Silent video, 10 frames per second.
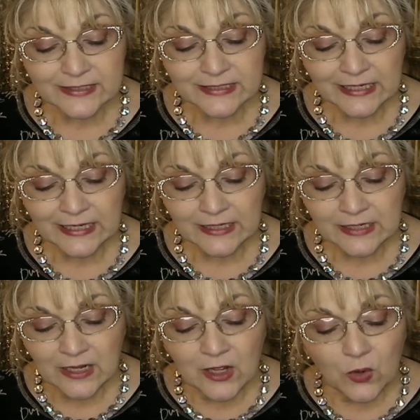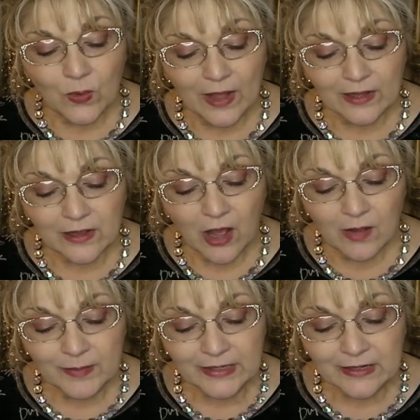skin while
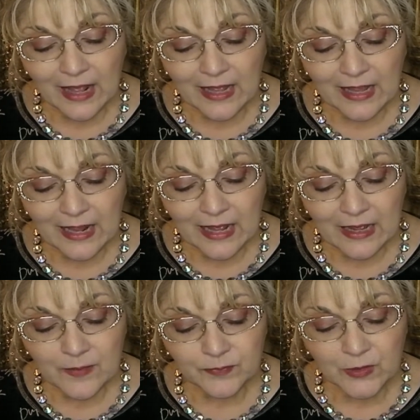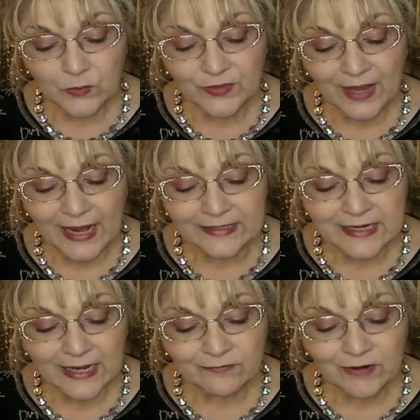calming uh, um, with the
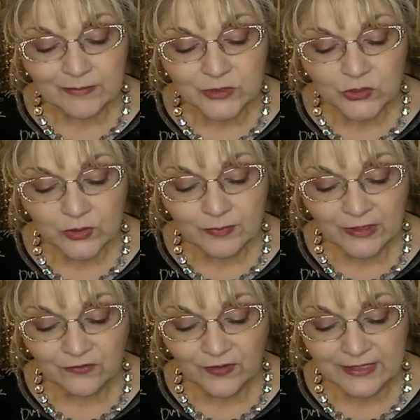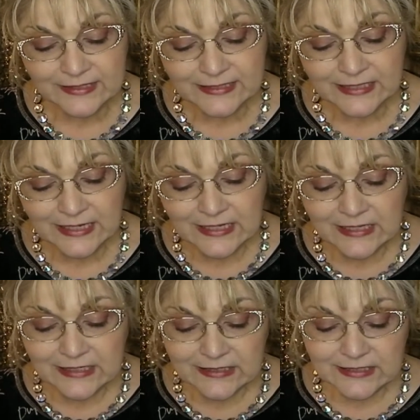anti-inflammatory benefits.
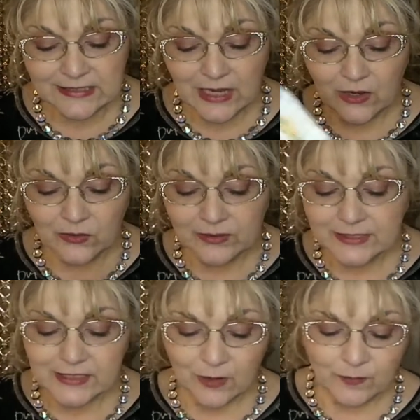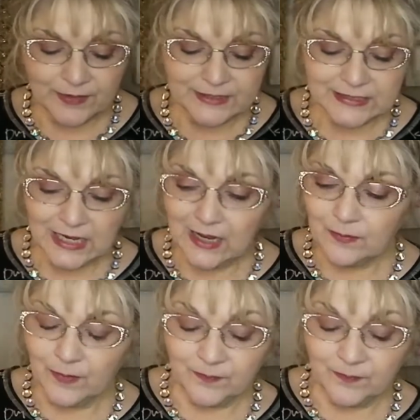So let's open this up.